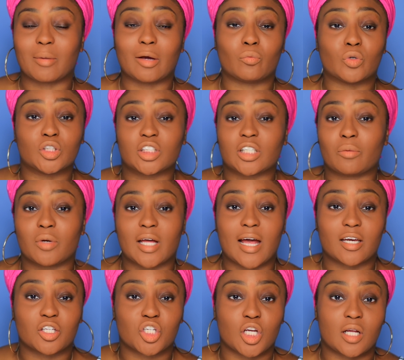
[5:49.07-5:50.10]
I wish I would have
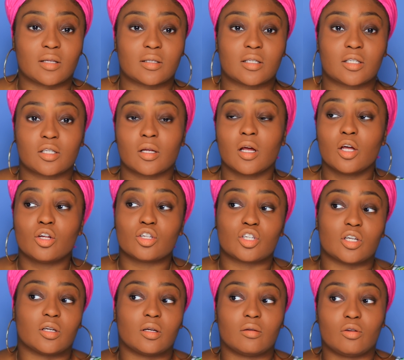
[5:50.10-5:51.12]
had a chance
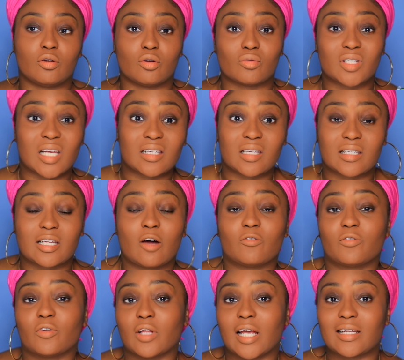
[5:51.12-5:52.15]
to, test this out
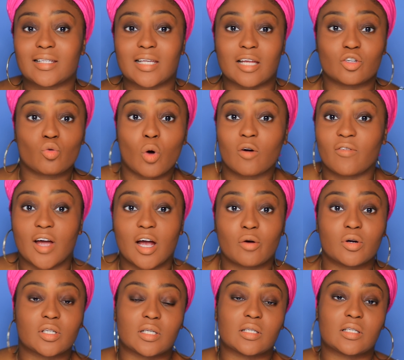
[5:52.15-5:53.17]
for like 10, 12
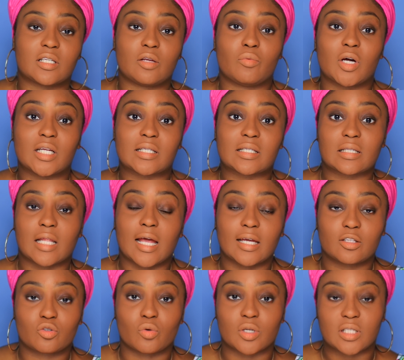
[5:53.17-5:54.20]
hours and see what it's
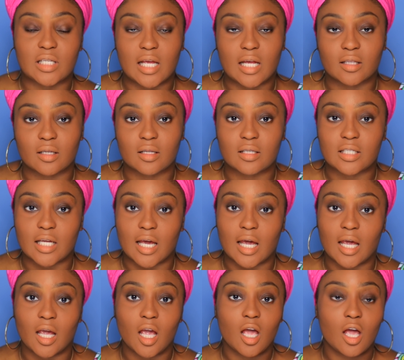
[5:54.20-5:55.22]
like towards the end of the
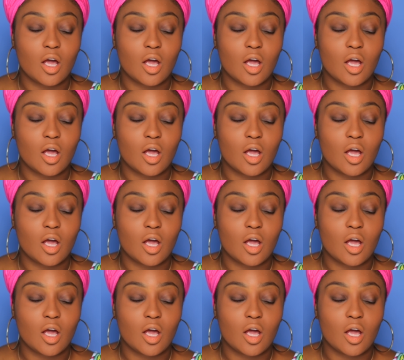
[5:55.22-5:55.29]
day.